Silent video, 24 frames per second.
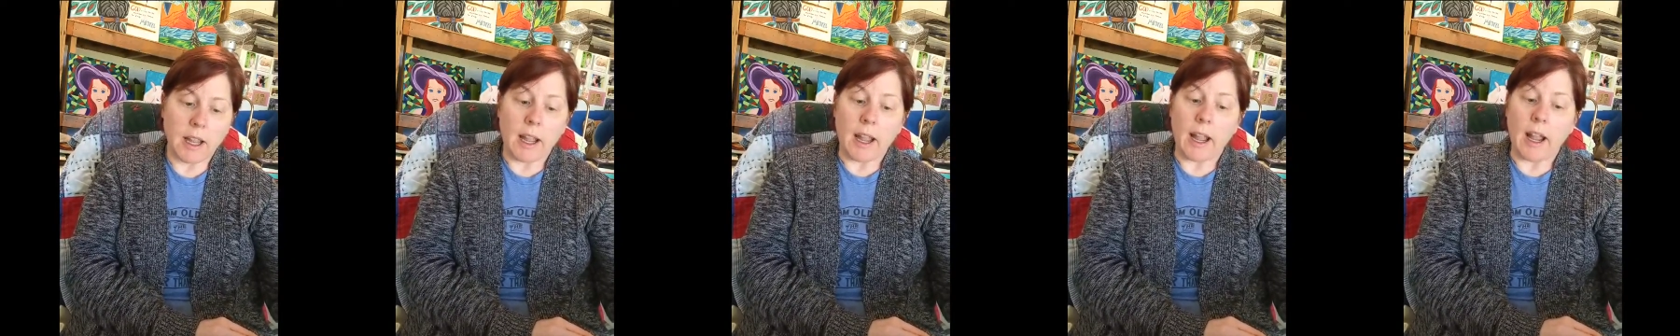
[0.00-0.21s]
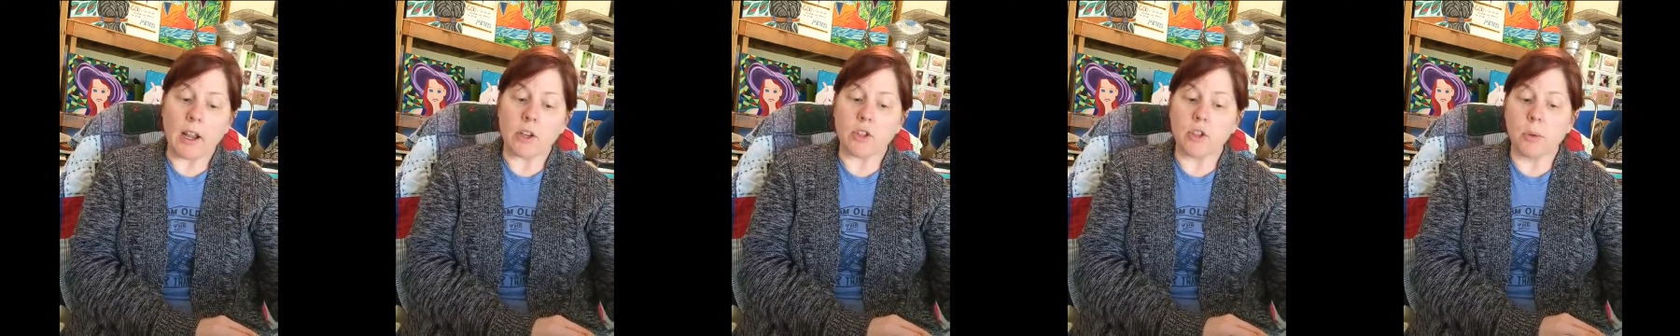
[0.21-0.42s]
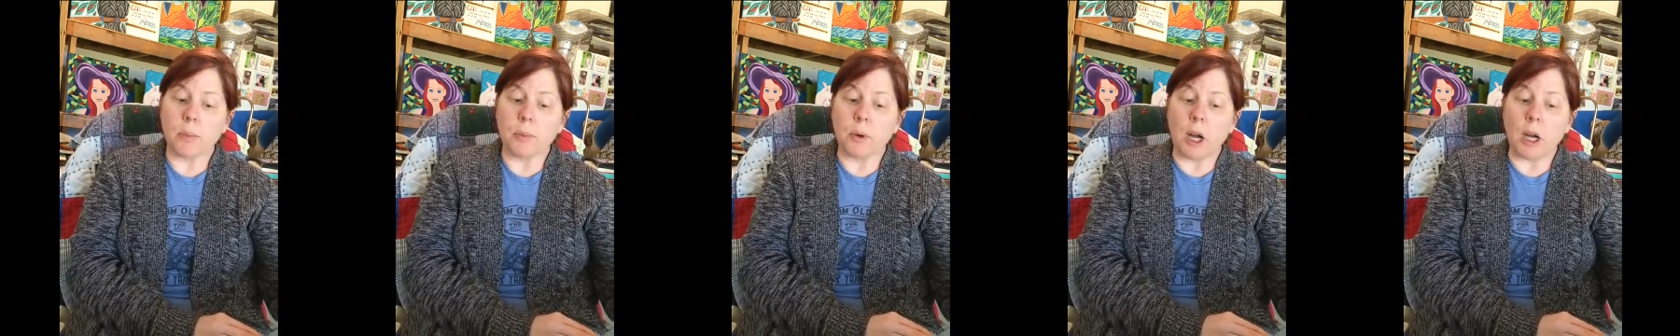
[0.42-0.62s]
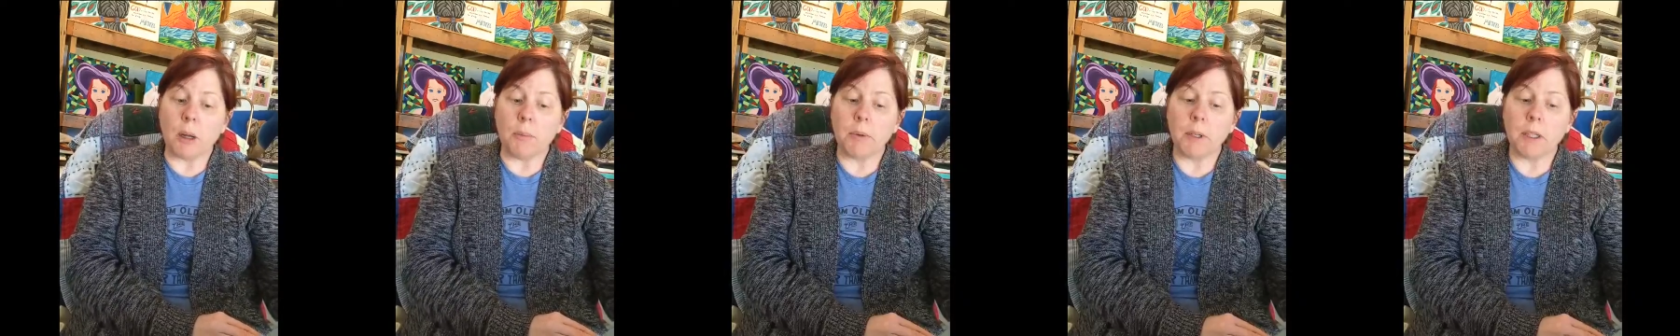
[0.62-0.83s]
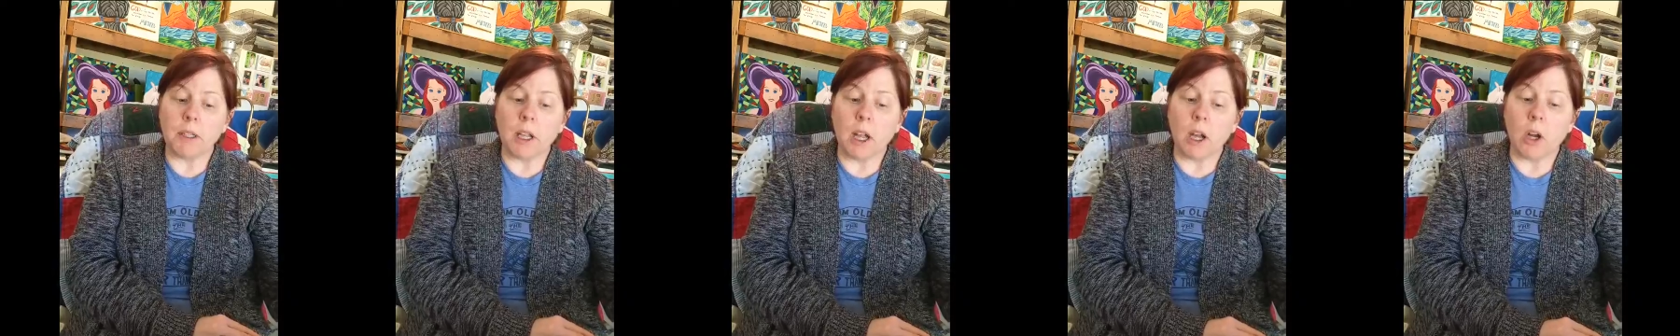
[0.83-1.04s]
As you
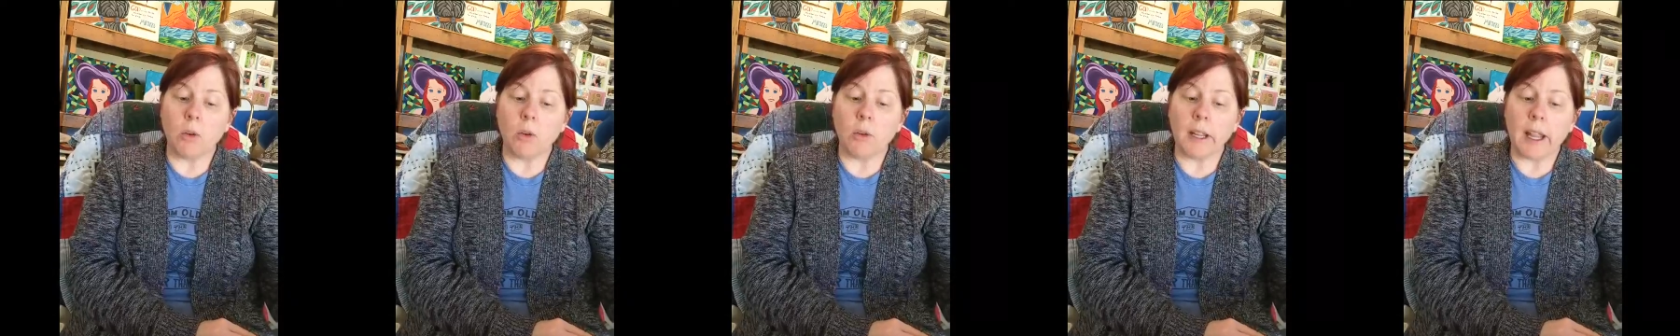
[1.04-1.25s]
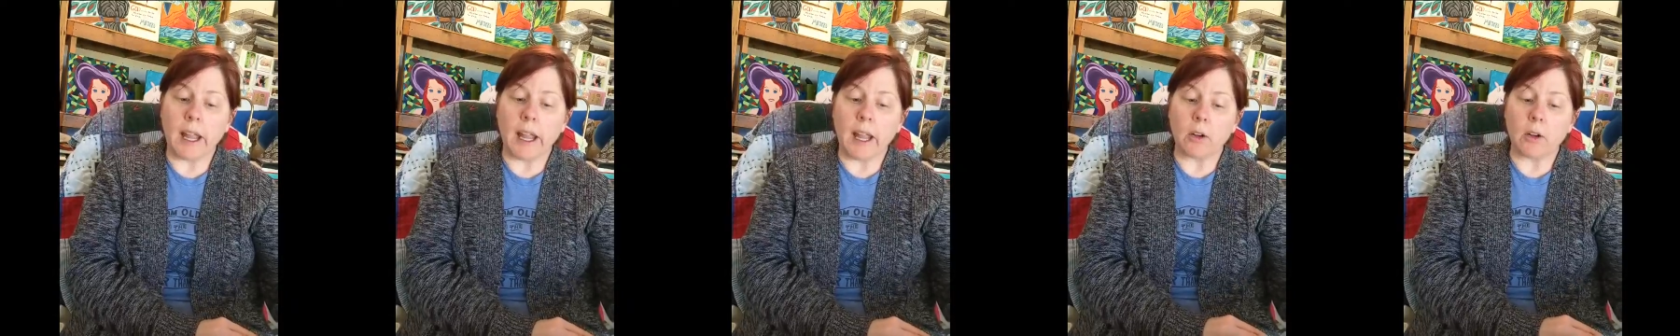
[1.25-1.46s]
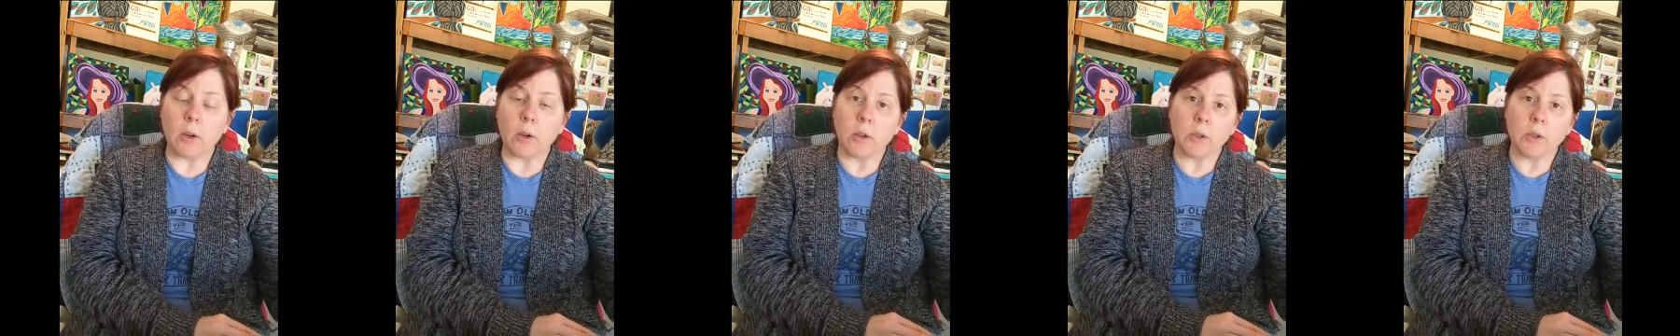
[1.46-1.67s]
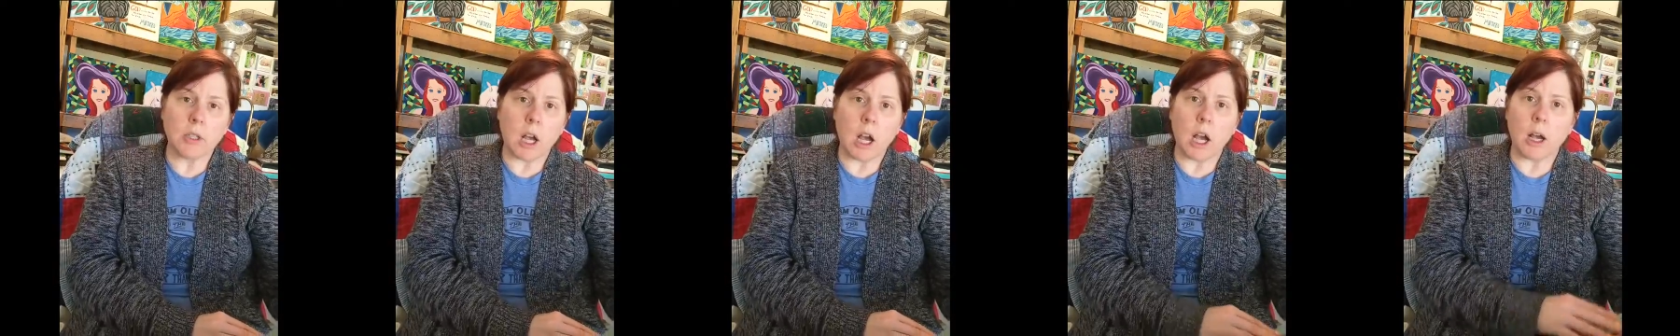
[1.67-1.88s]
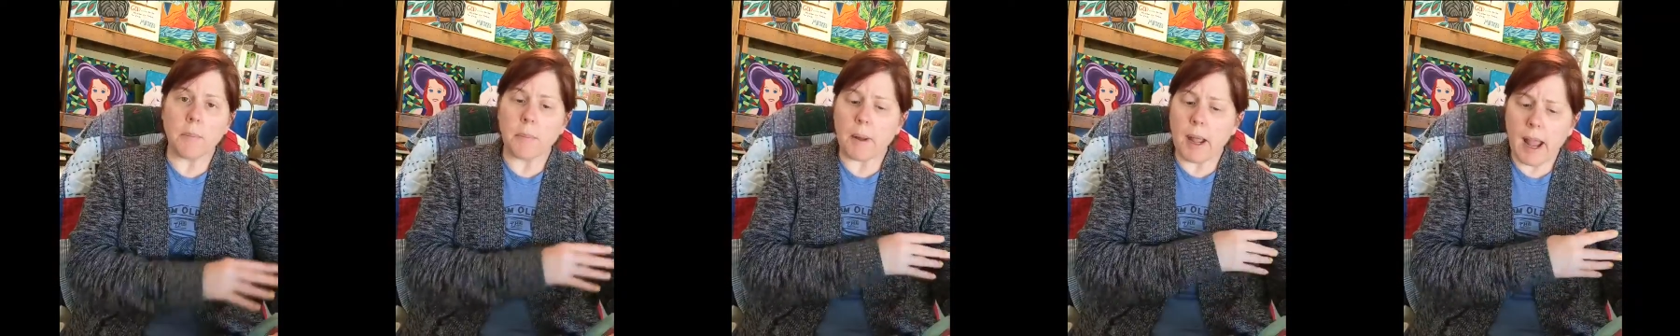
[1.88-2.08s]
probably know, kangaroos
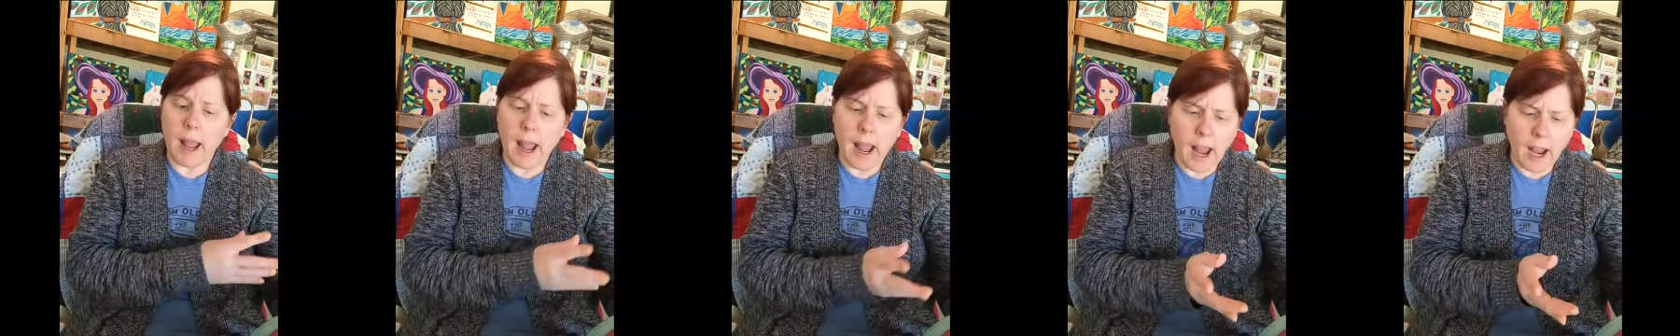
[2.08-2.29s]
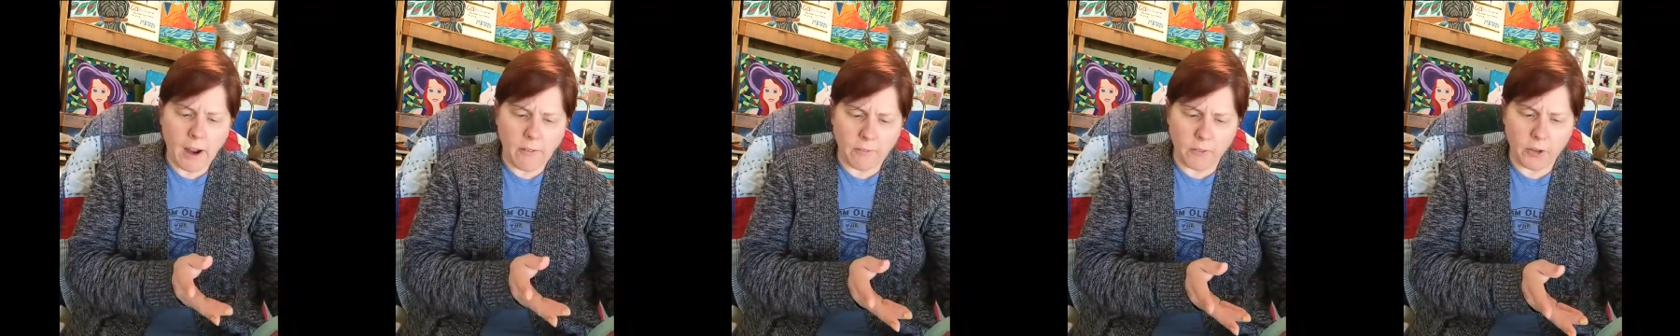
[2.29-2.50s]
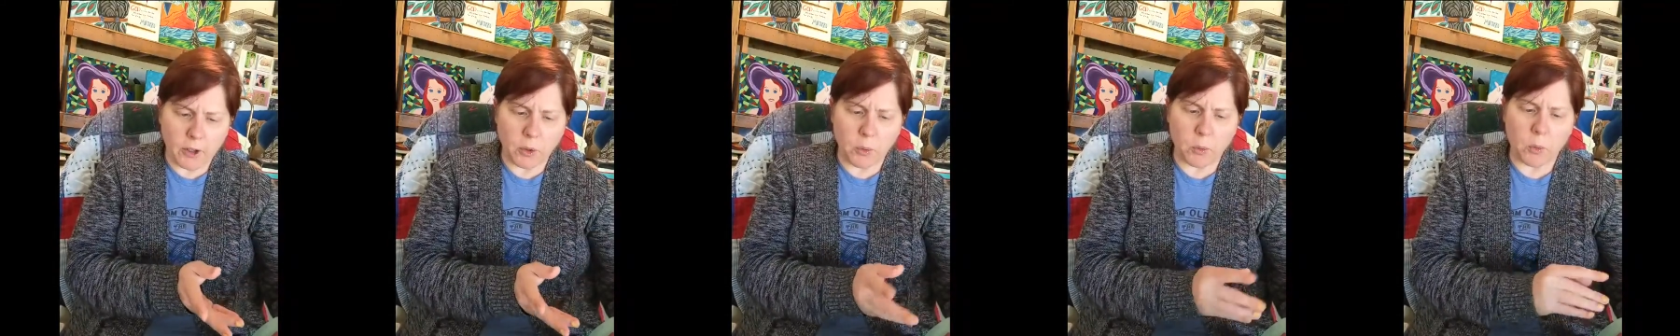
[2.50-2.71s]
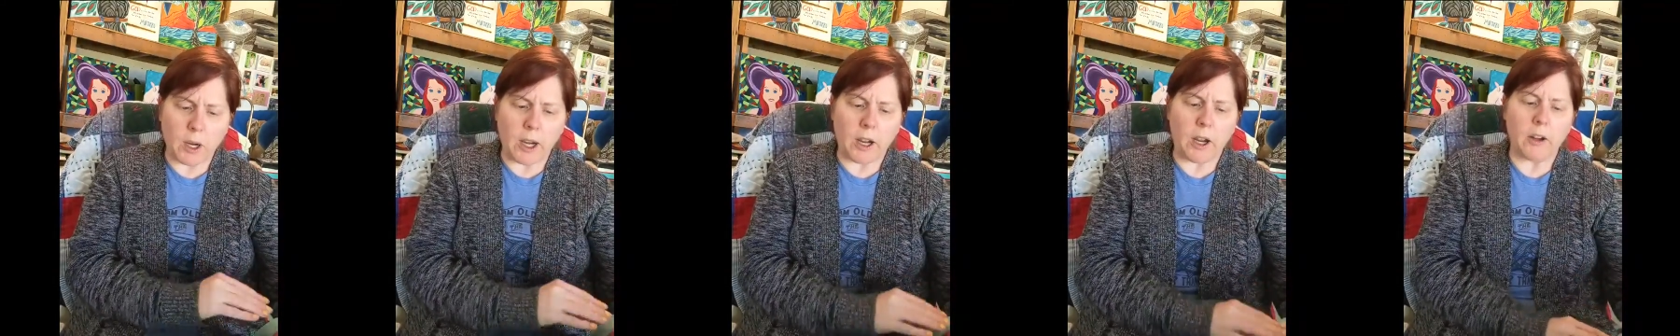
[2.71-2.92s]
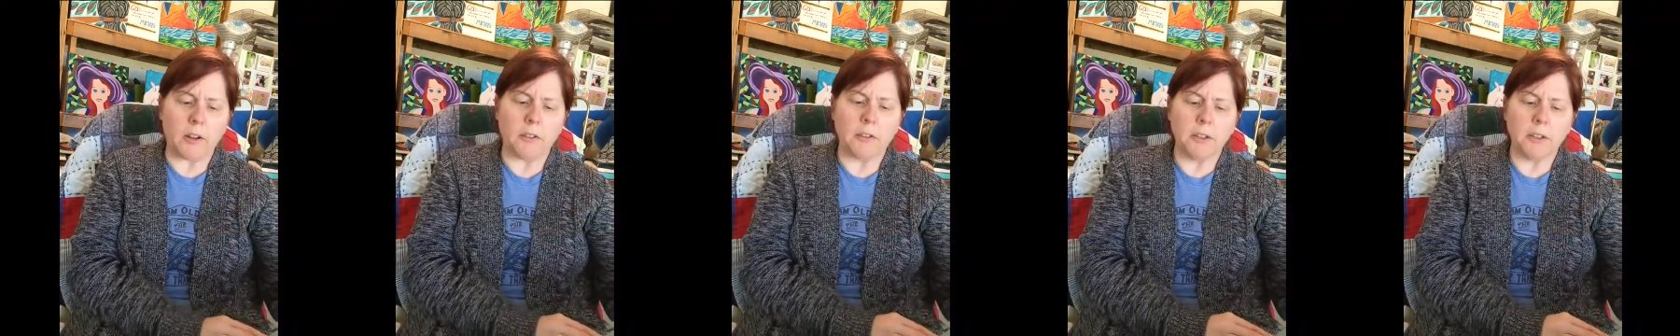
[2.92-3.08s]
hop everywhere.